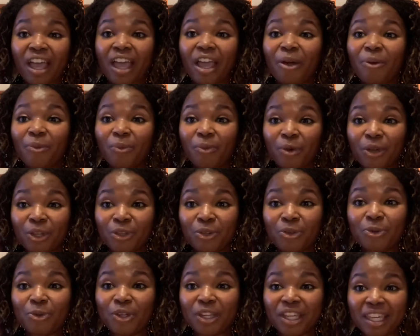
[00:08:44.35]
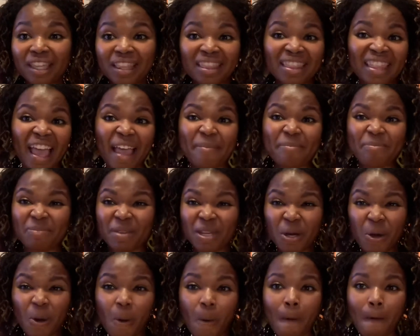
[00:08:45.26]
And when you get that
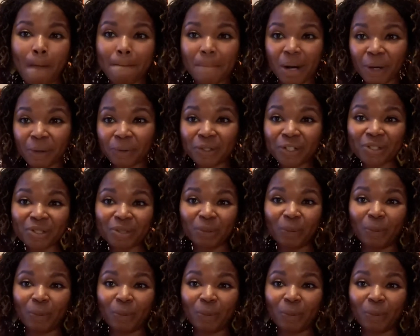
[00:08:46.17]
big old bonus